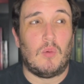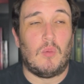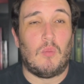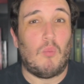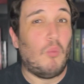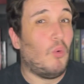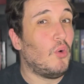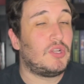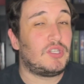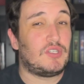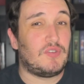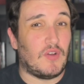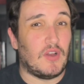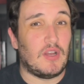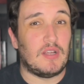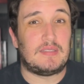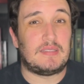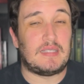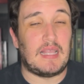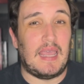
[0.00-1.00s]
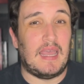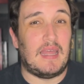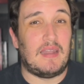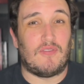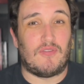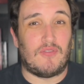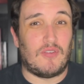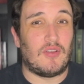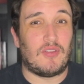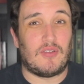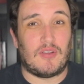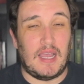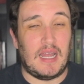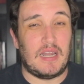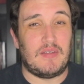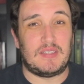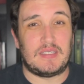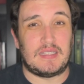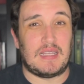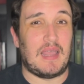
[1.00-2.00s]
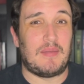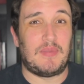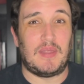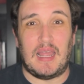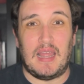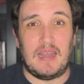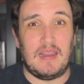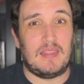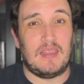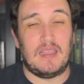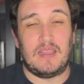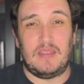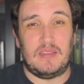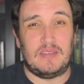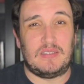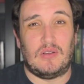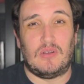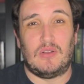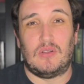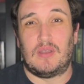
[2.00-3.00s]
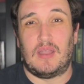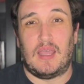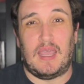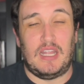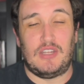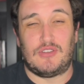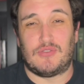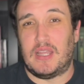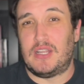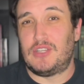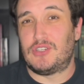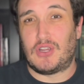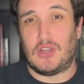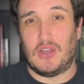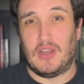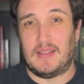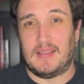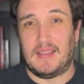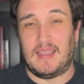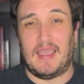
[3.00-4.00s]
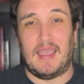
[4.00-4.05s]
more diverse and further ahead of its time than anything in the adult age range currently.